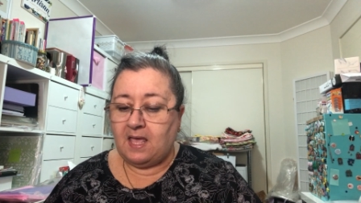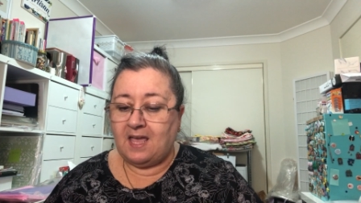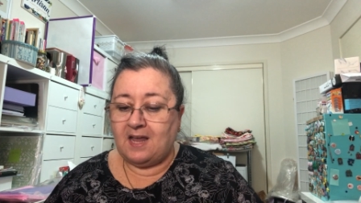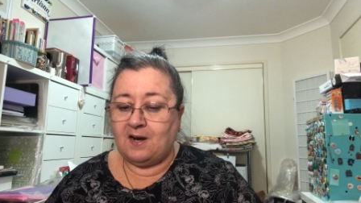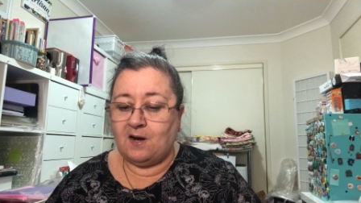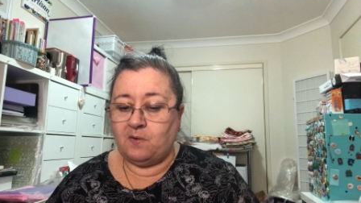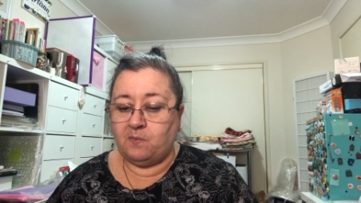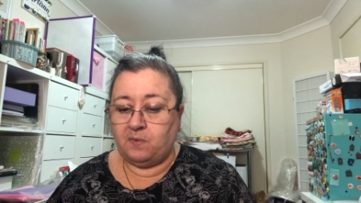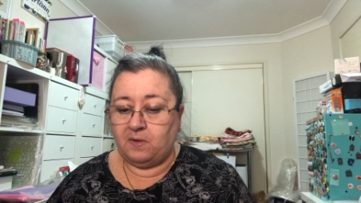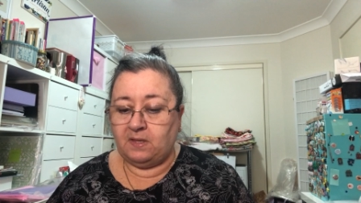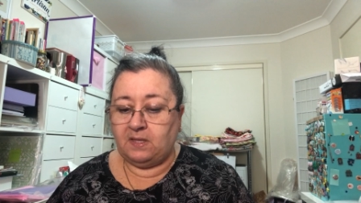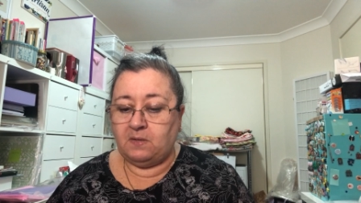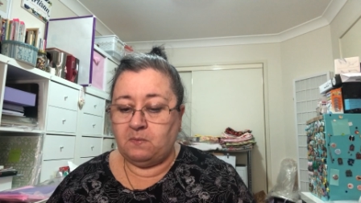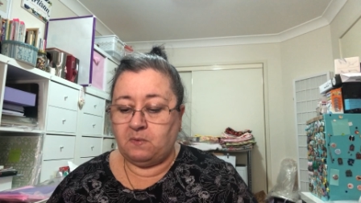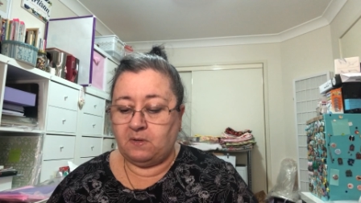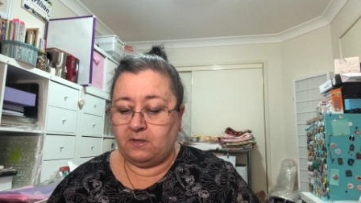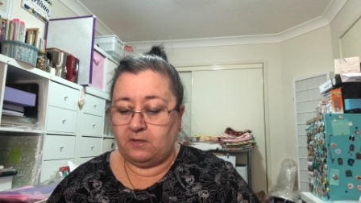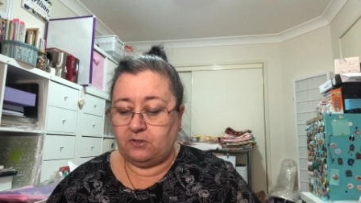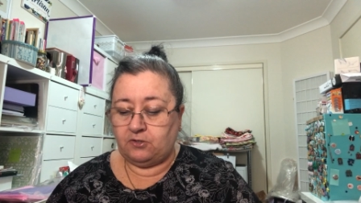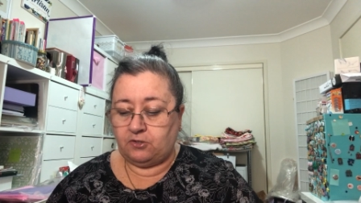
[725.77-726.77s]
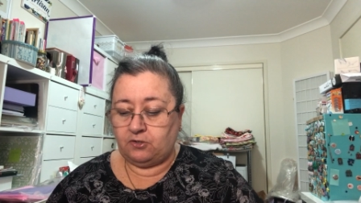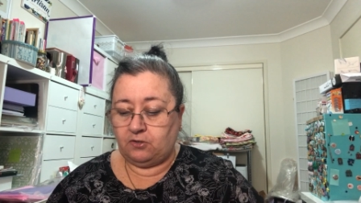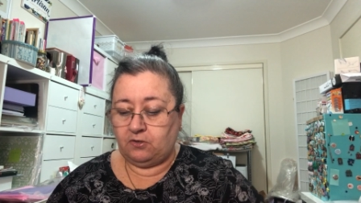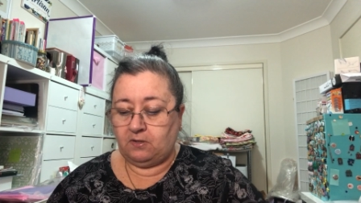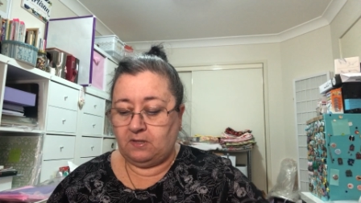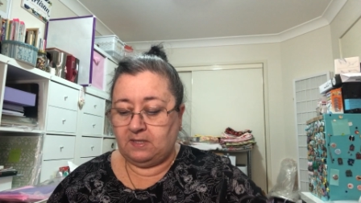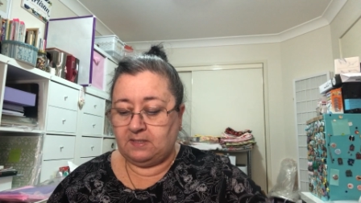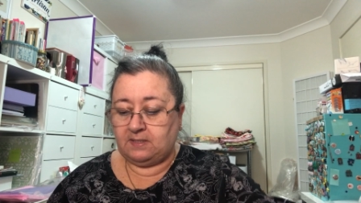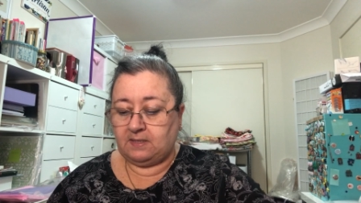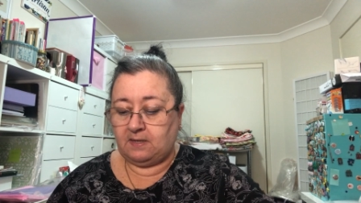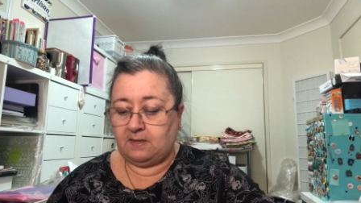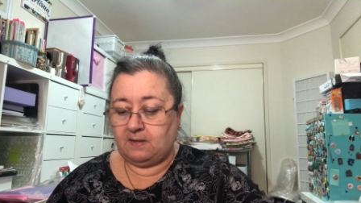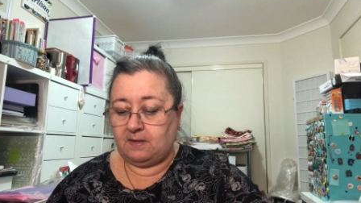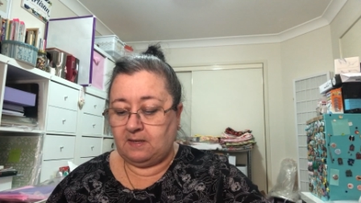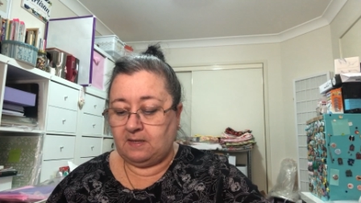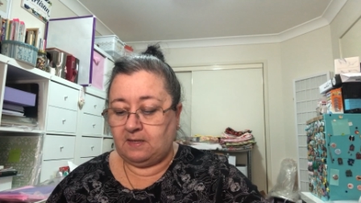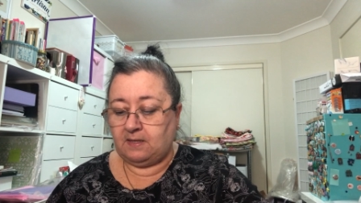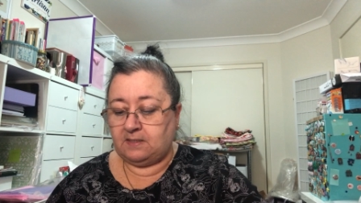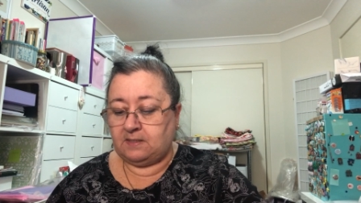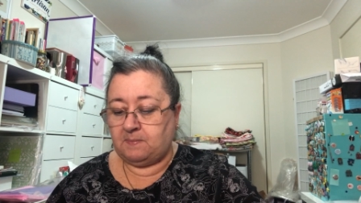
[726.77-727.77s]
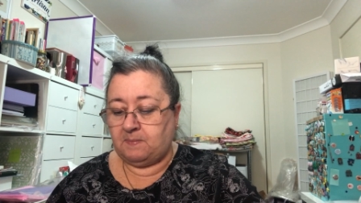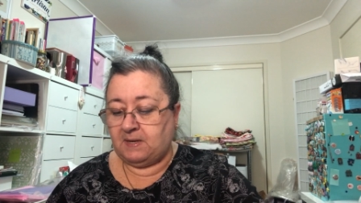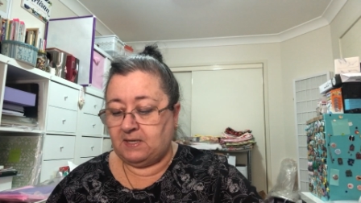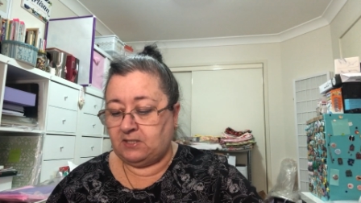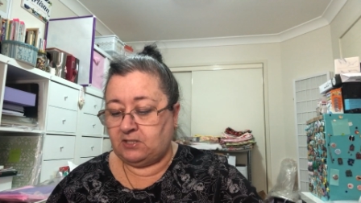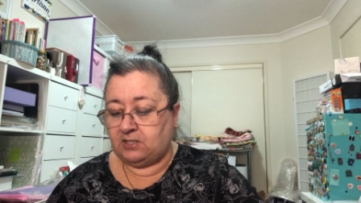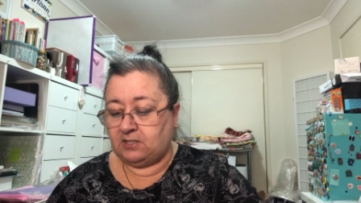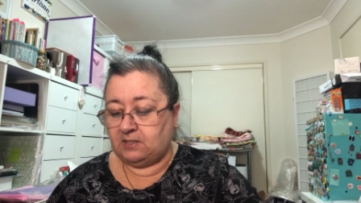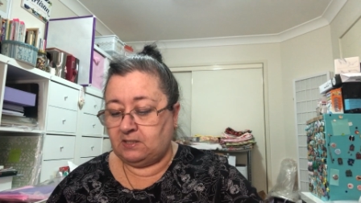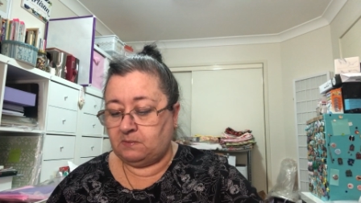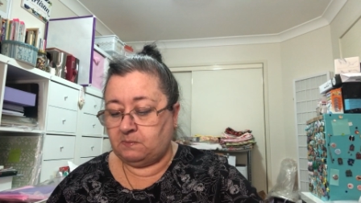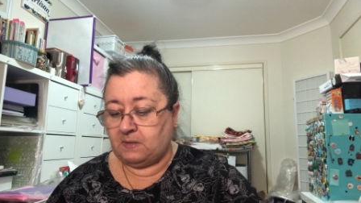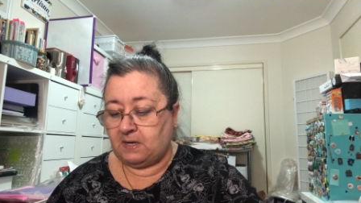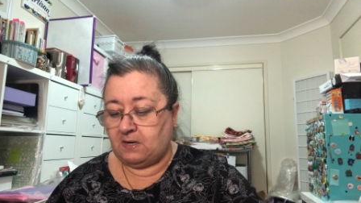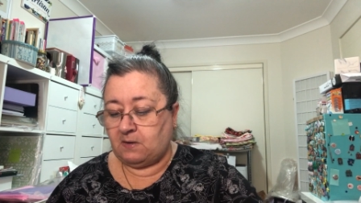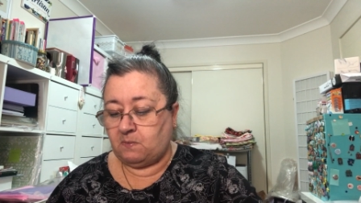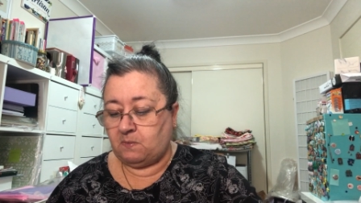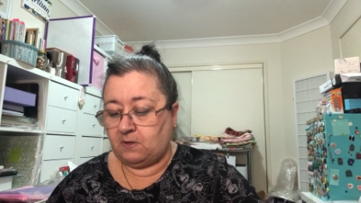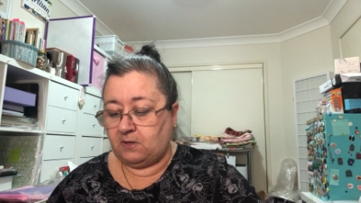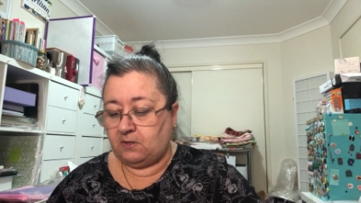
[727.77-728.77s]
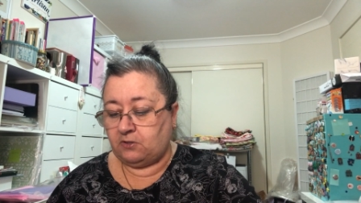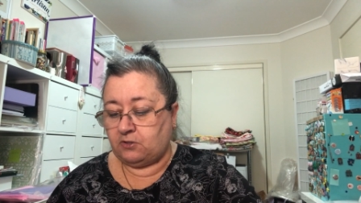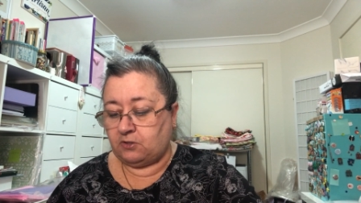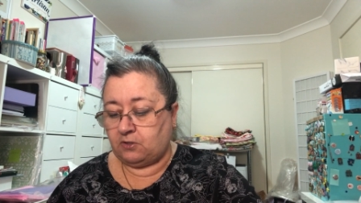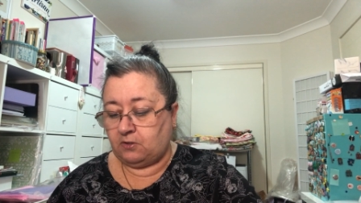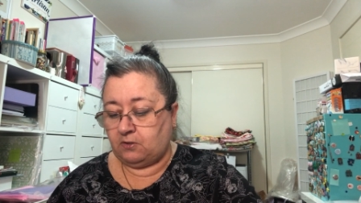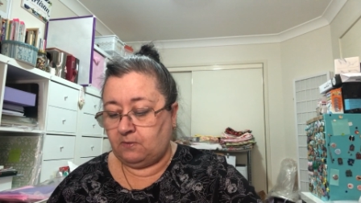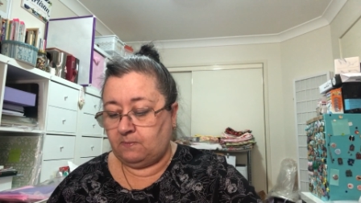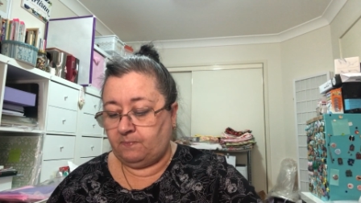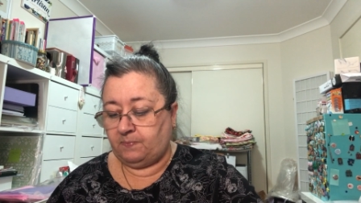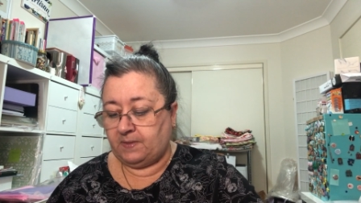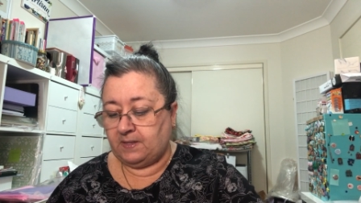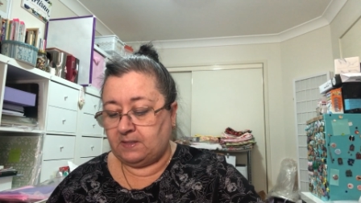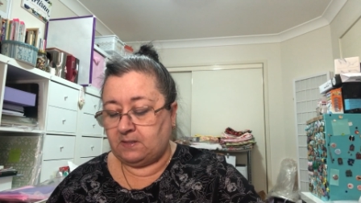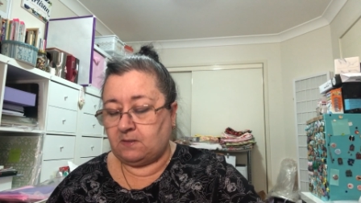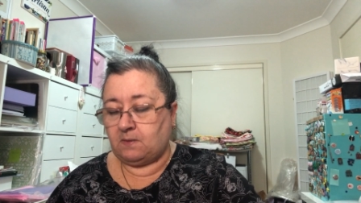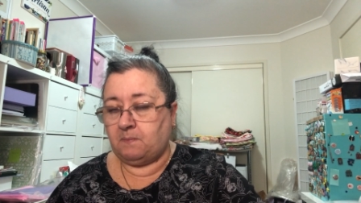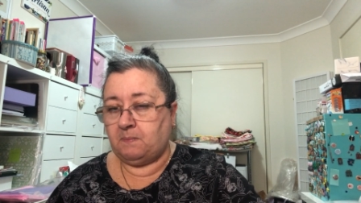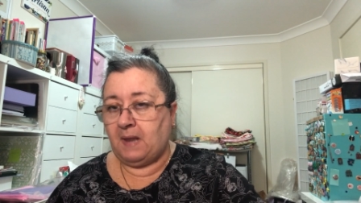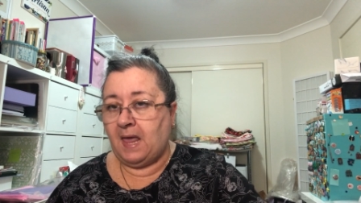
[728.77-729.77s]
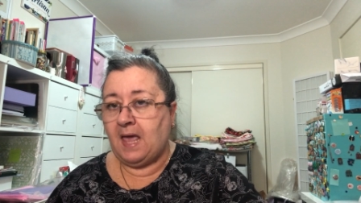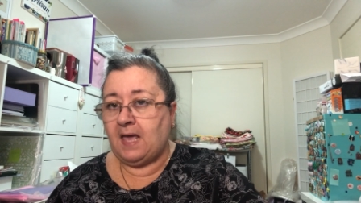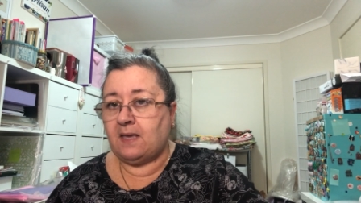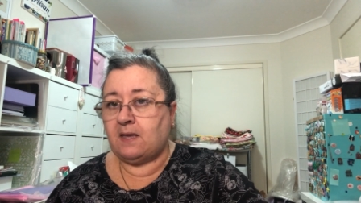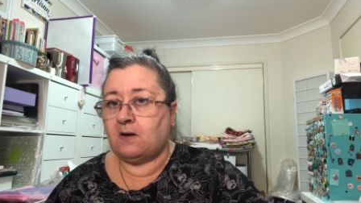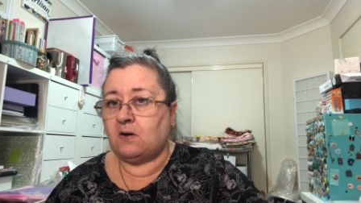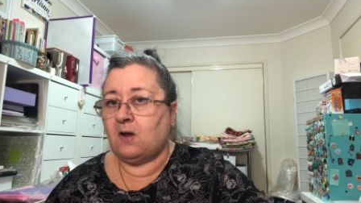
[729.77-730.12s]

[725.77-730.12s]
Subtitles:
and I really want to do, there's a dimensions one I want to do that's on black,